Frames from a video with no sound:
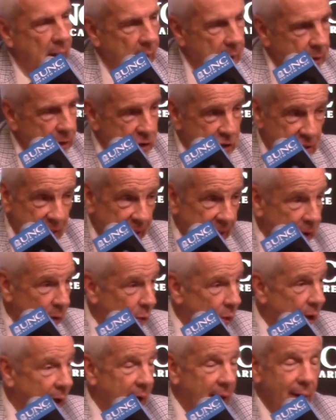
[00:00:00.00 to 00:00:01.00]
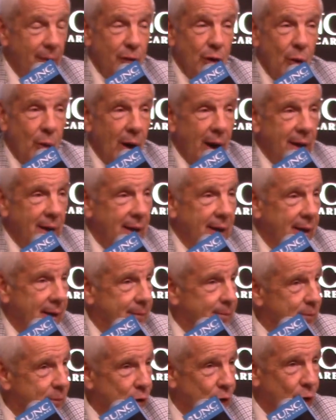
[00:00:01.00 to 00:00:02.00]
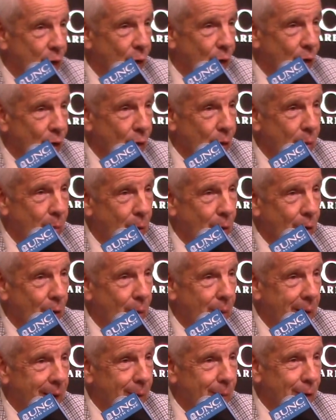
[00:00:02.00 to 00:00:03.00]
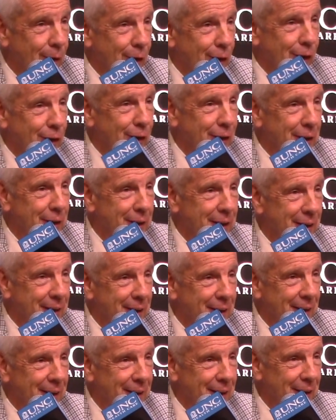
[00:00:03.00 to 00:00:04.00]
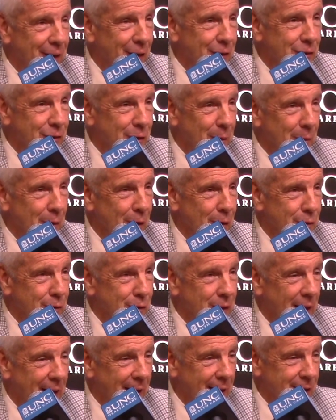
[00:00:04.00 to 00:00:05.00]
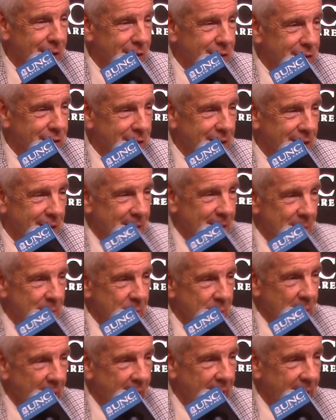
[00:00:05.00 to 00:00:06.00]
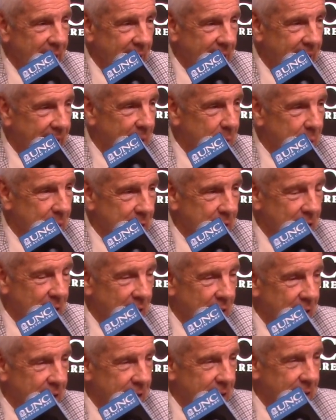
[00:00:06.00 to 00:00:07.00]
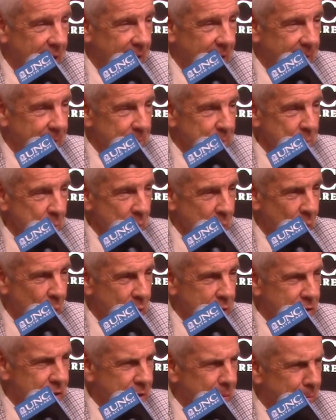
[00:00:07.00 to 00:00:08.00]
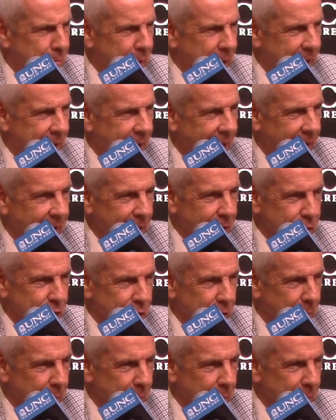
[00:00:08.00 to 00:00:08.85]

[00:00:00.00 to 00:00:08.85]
The second one, I have no idea. You know, Earl Parle made him look good. And, you know, some of those guys, and it can be done. What's the big guy that was a